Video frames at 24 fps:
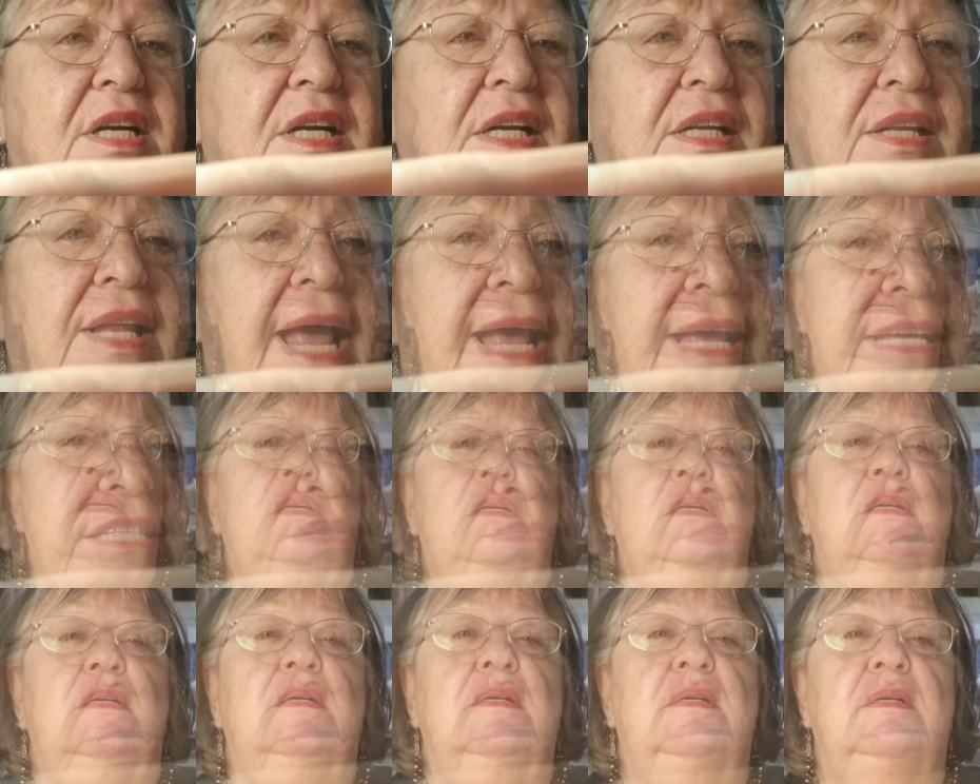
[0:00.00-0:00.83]

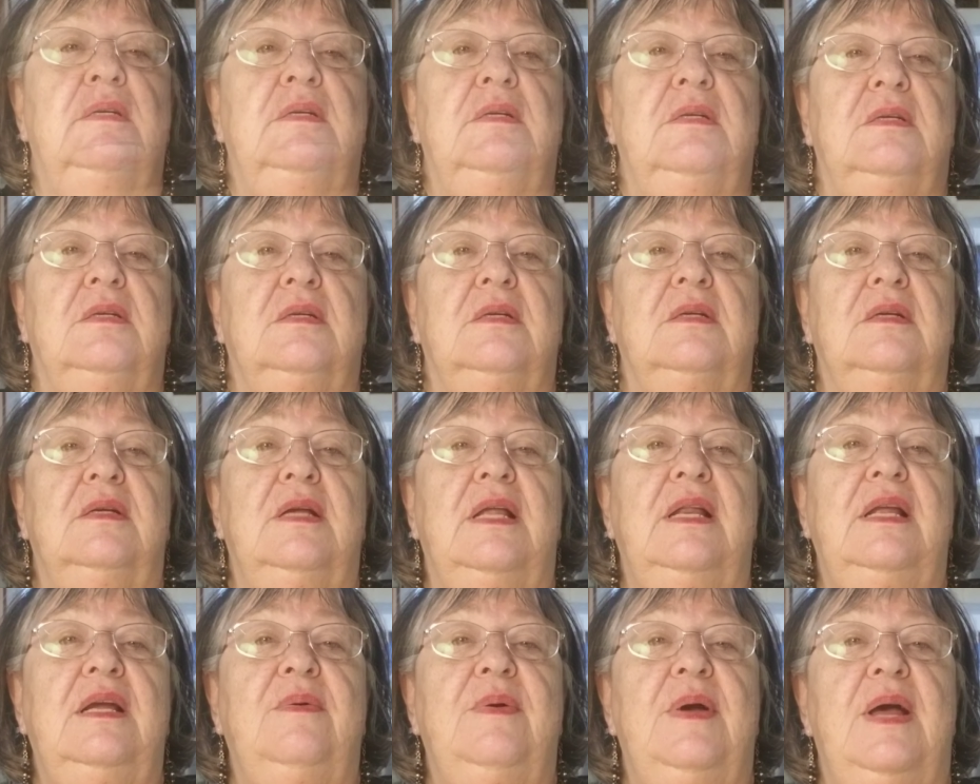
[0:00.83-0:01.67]
glass beads.
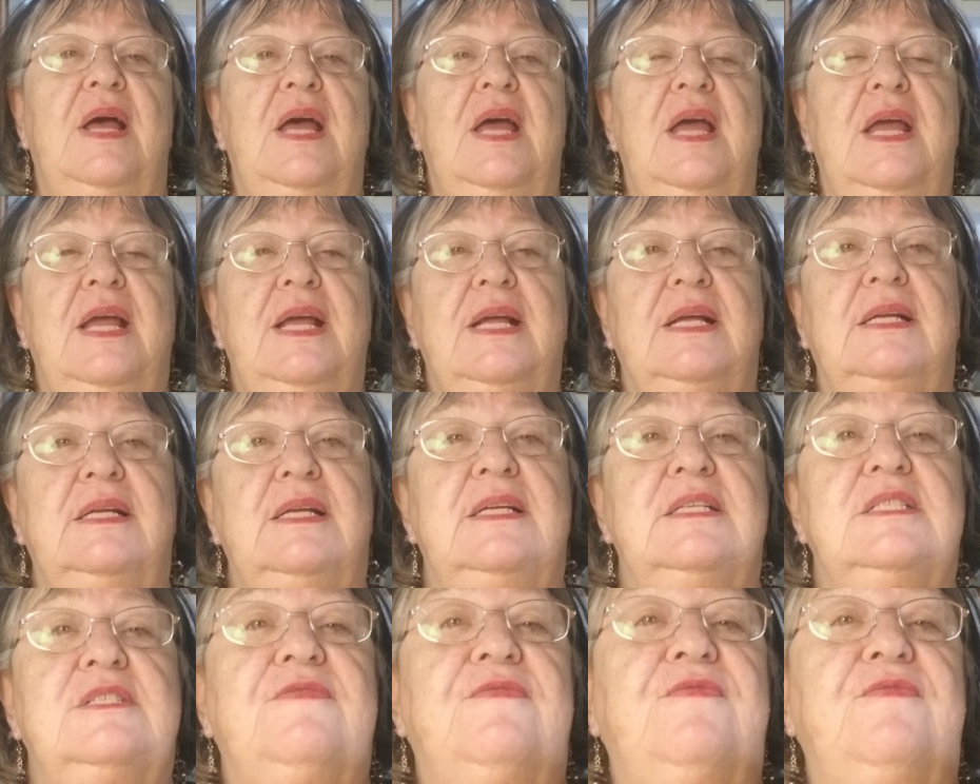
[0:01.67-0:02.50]
Anyway, it is